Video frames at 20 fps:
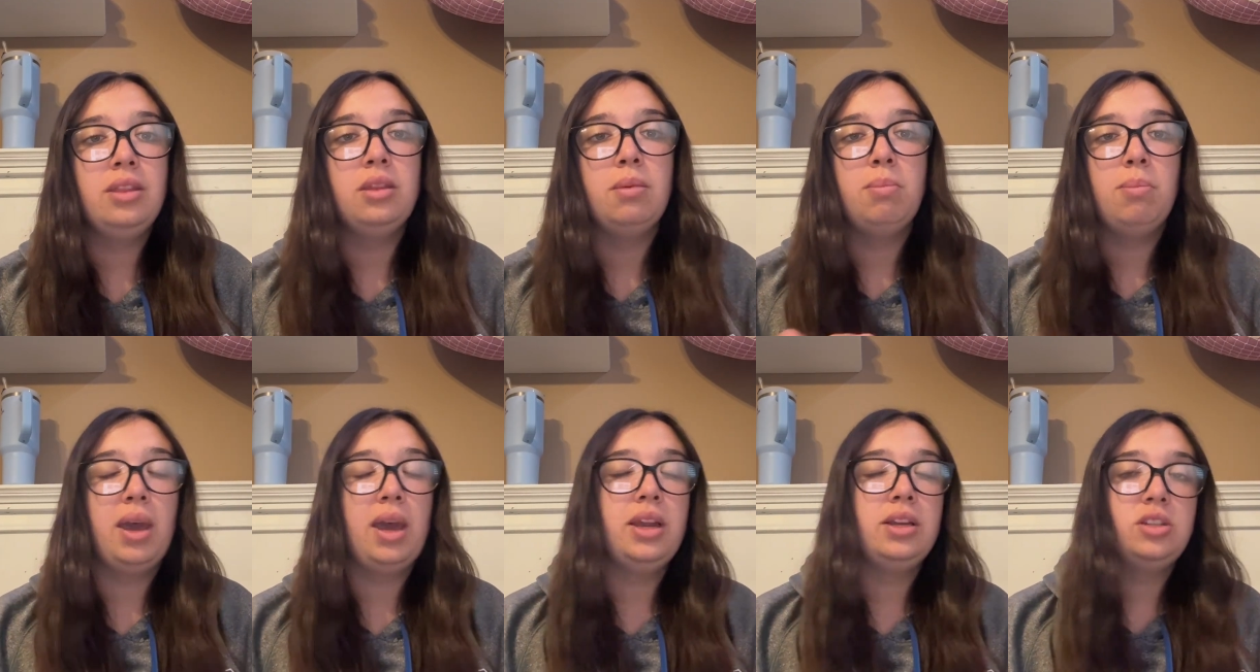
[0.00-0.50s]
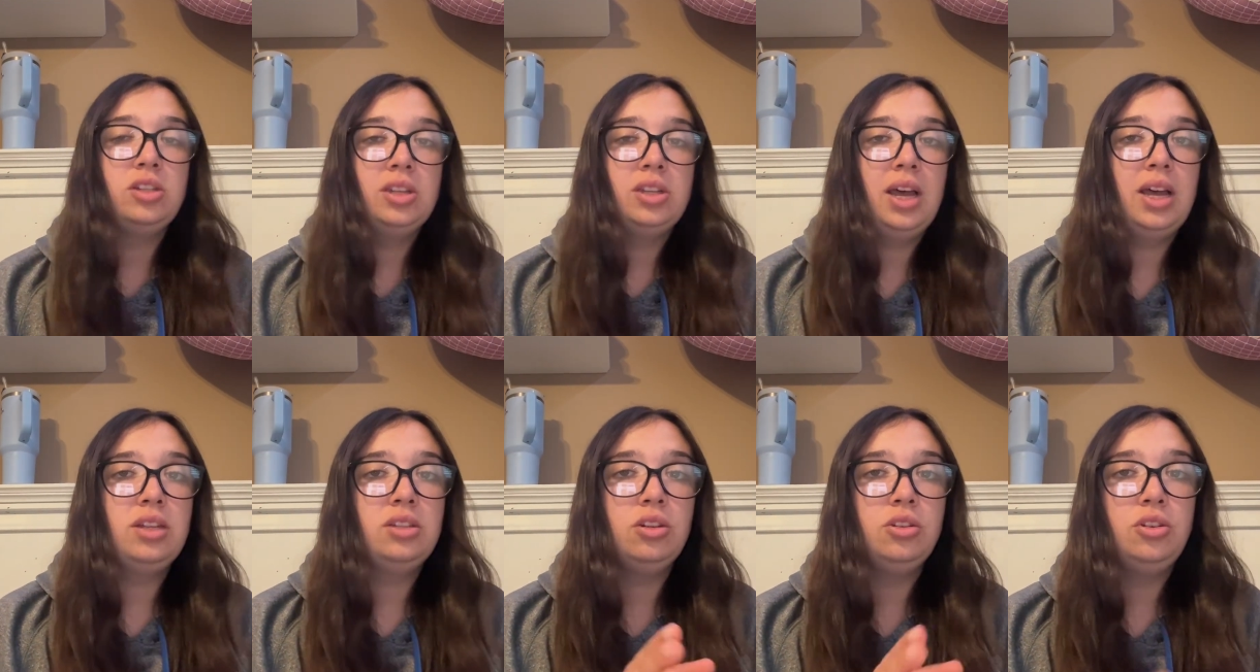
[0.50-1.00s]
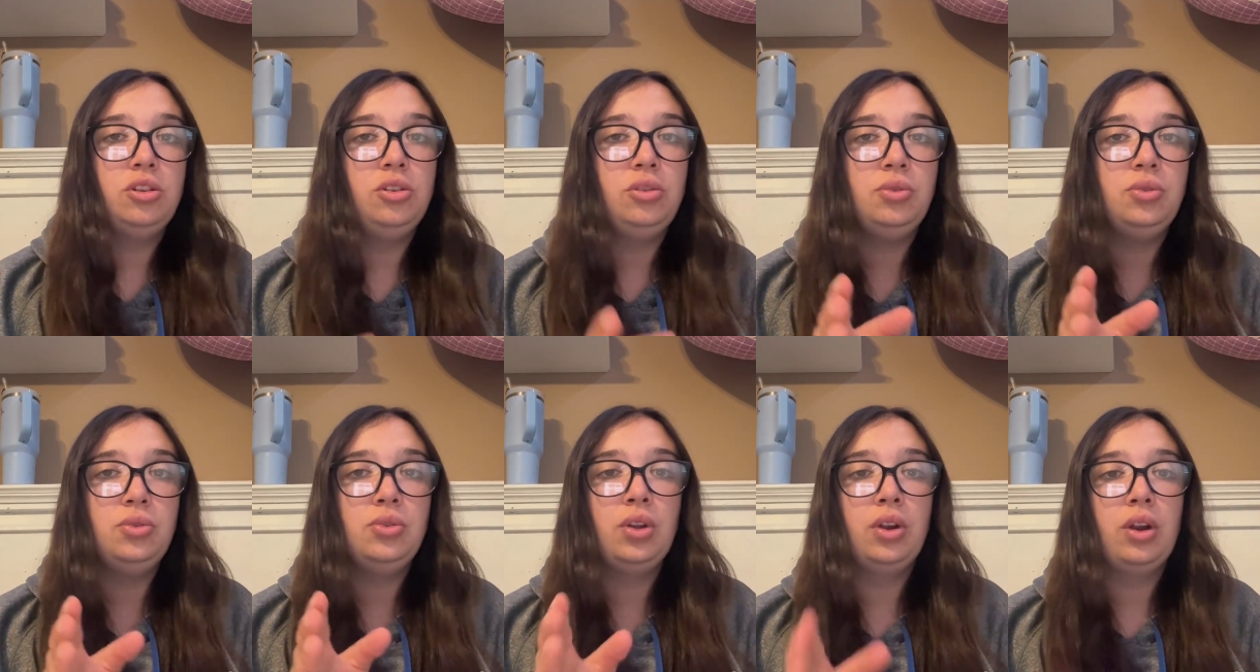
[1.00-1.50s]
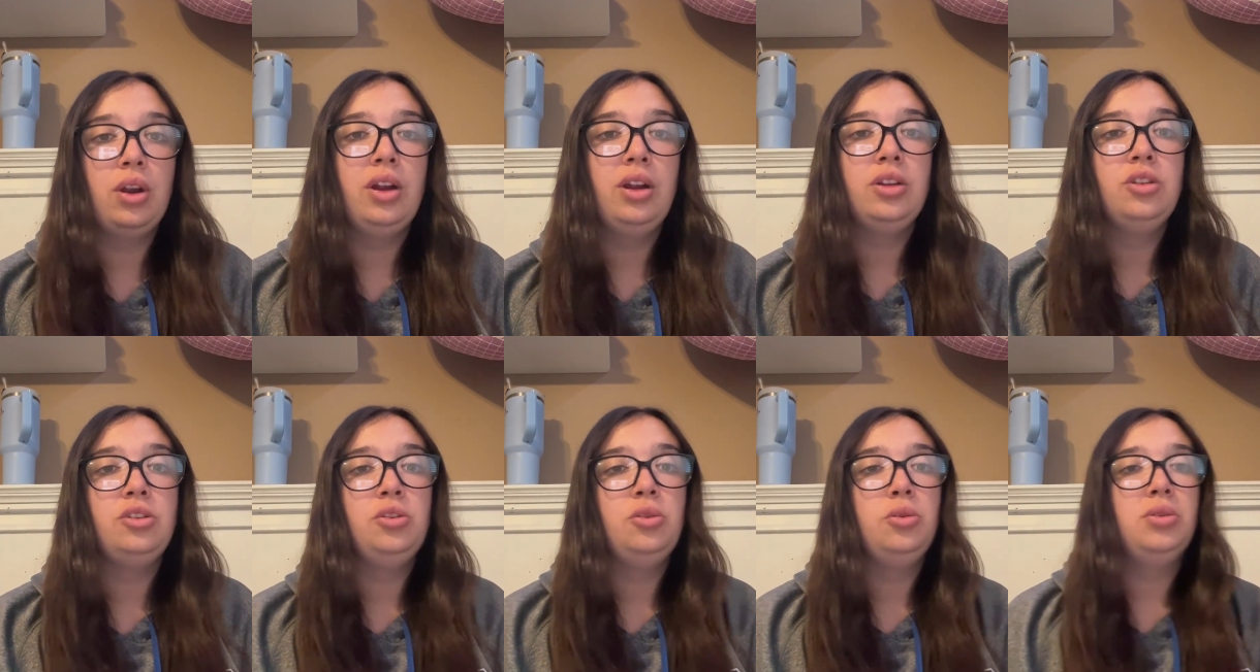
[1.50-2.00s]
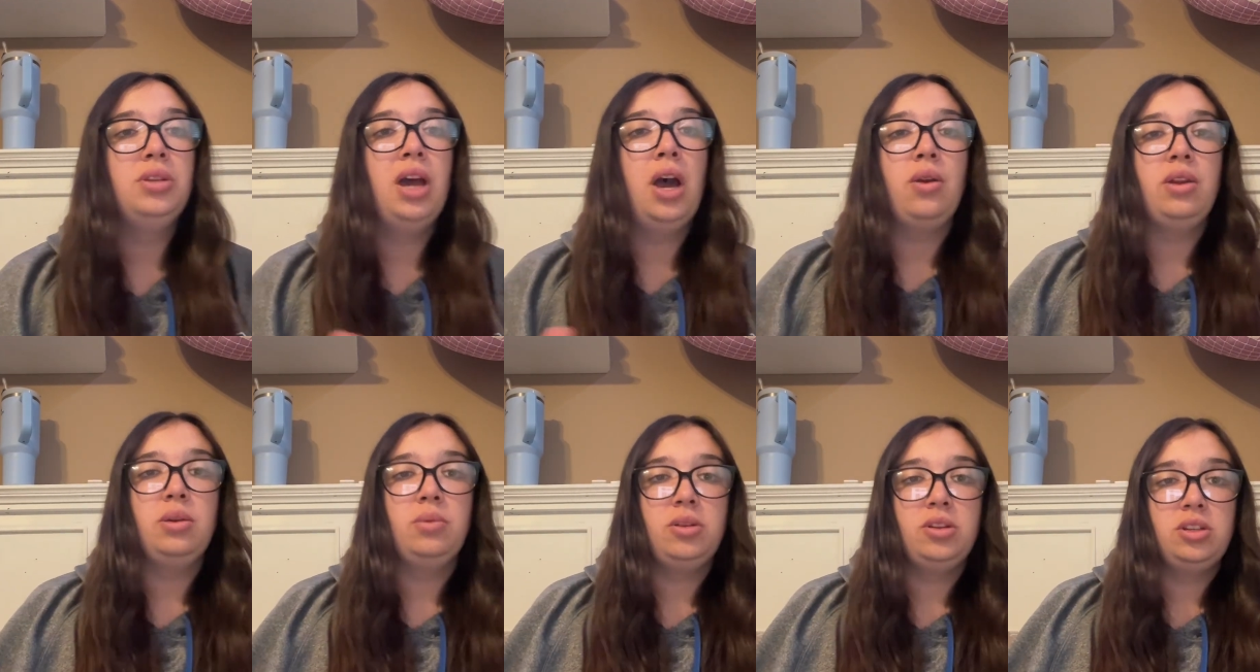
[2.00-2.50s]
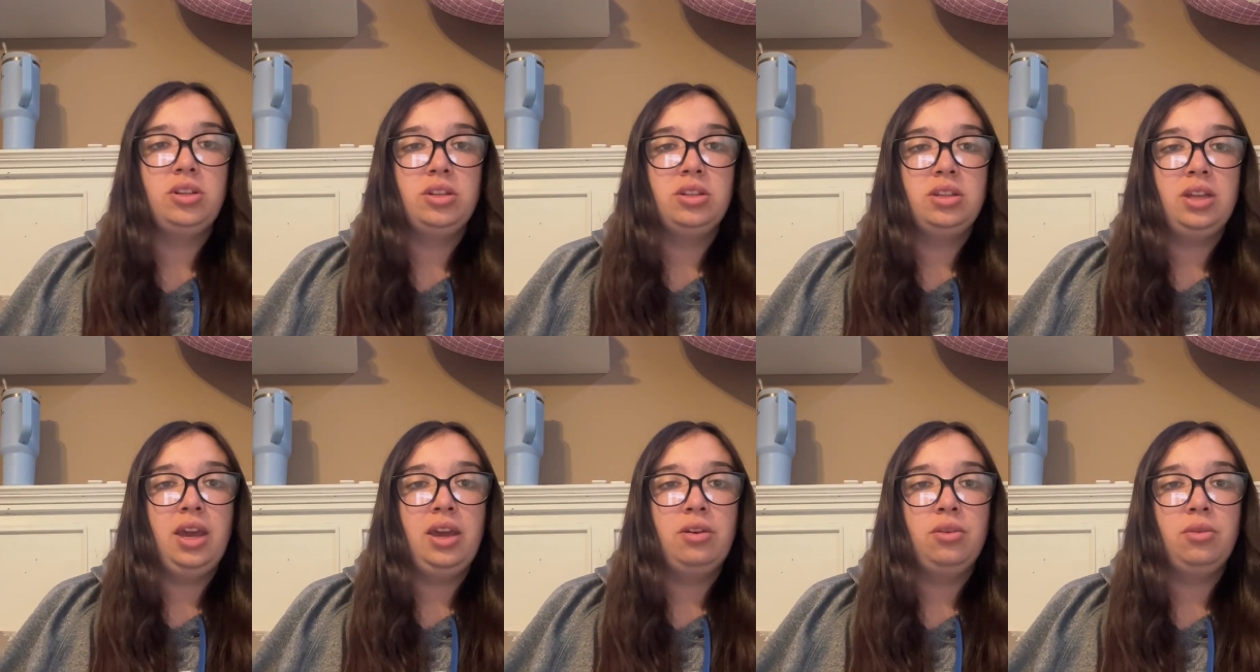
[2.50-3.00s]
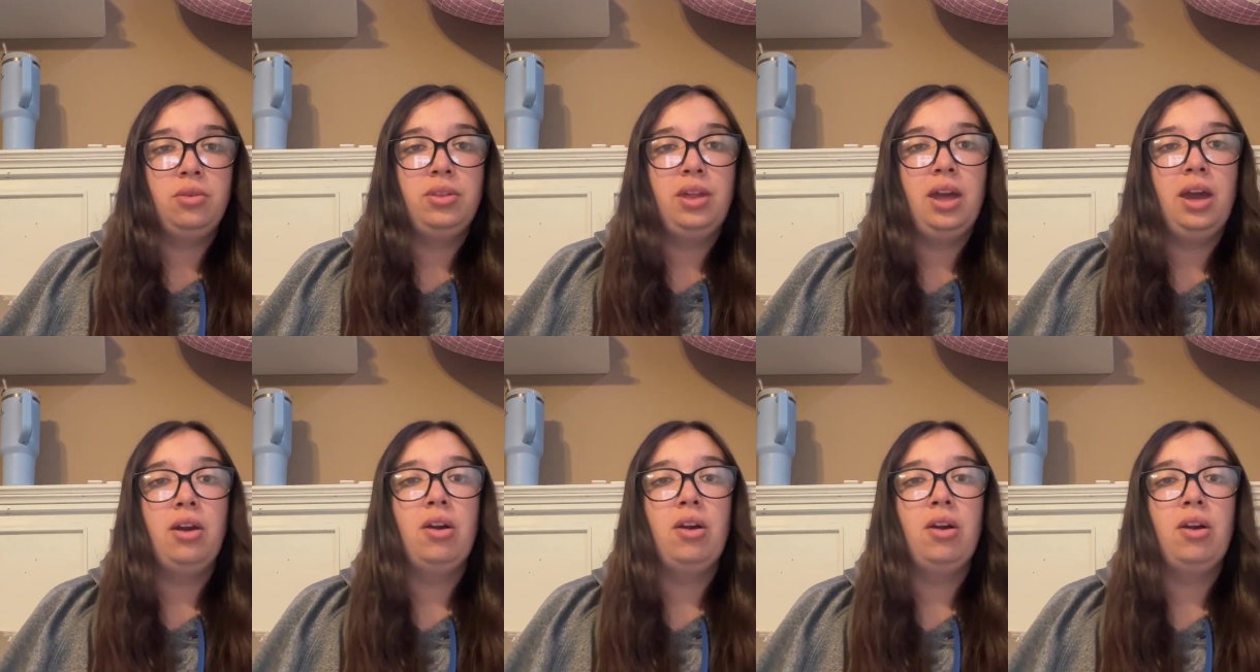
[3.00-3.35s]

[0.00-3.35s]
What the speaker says: The man just has to choose her and choose how he wishes to handle that